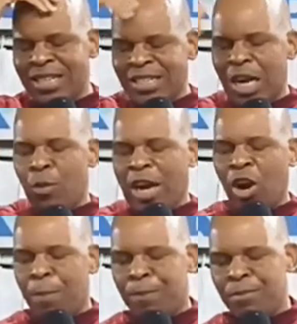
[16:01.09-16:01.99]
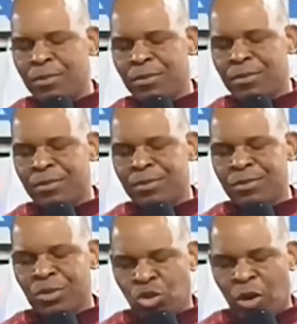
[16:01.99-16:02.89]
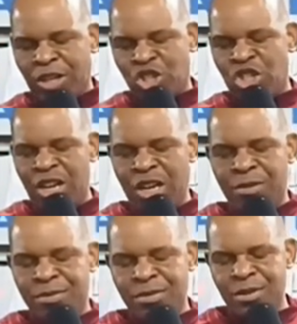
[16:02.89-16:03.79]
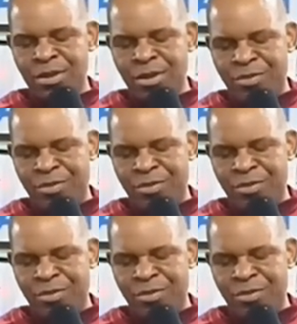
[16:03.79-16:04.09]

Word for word: they wake up to achieve the